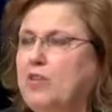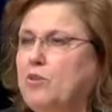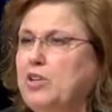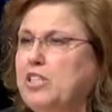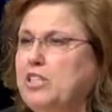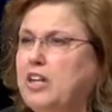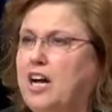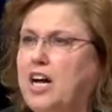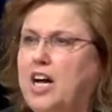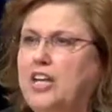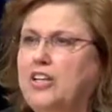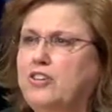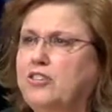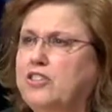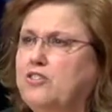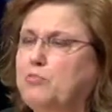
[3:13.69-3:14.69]
We saw
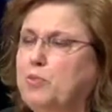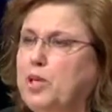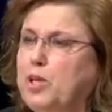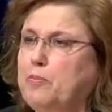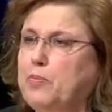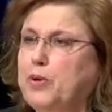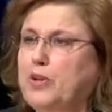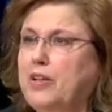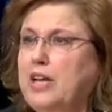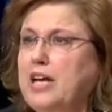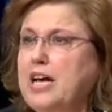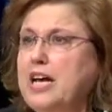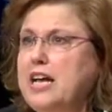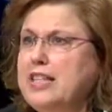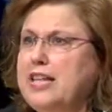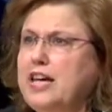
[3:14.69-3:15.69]
hundreds of people,
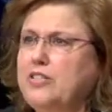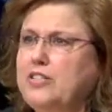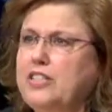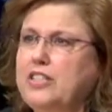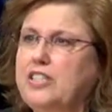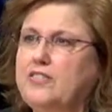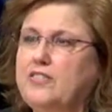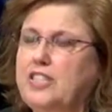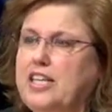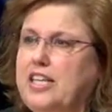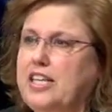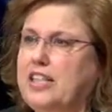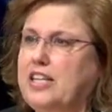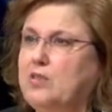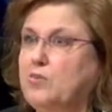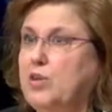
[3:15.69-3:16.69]
thousands of
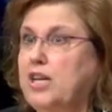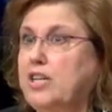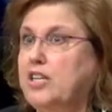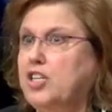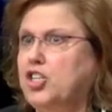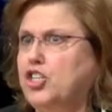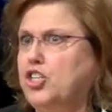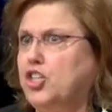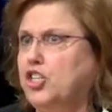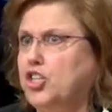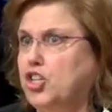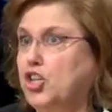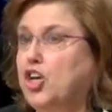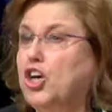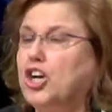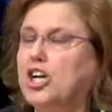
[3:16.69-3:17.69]
teeth, and we
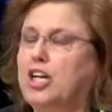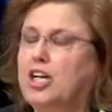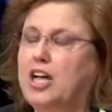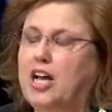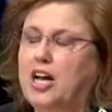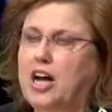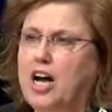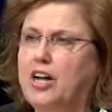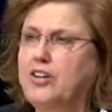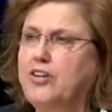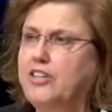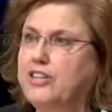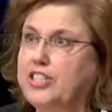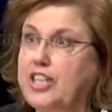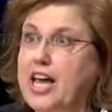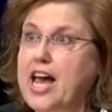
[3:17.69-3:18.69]
took under
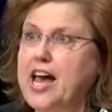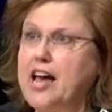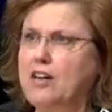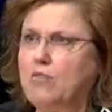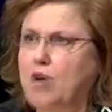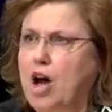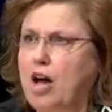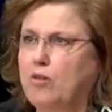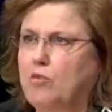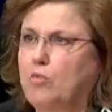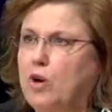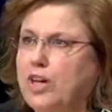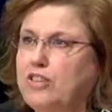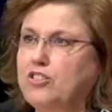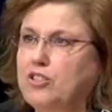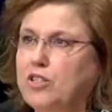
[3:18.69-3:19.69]
10 on
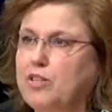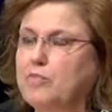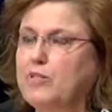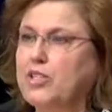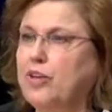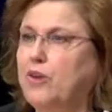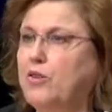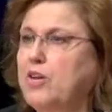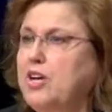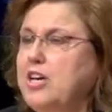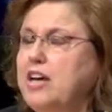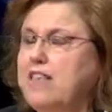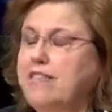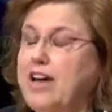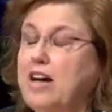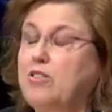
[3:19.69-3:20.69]
one trip. So
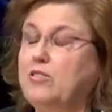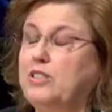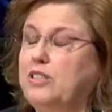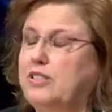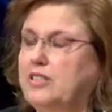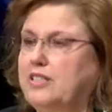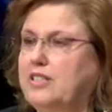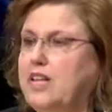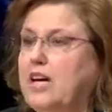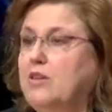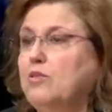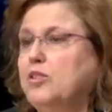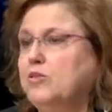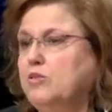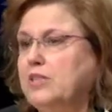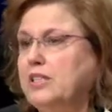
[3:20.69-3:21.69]
that
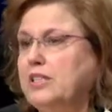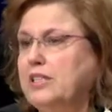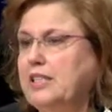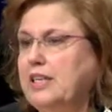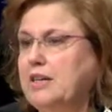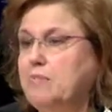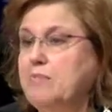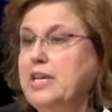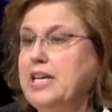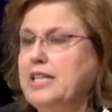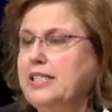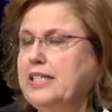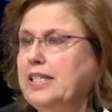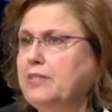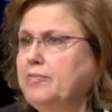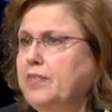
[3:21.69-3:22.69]
was really
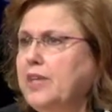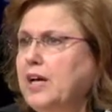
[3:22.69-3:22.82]
amazing.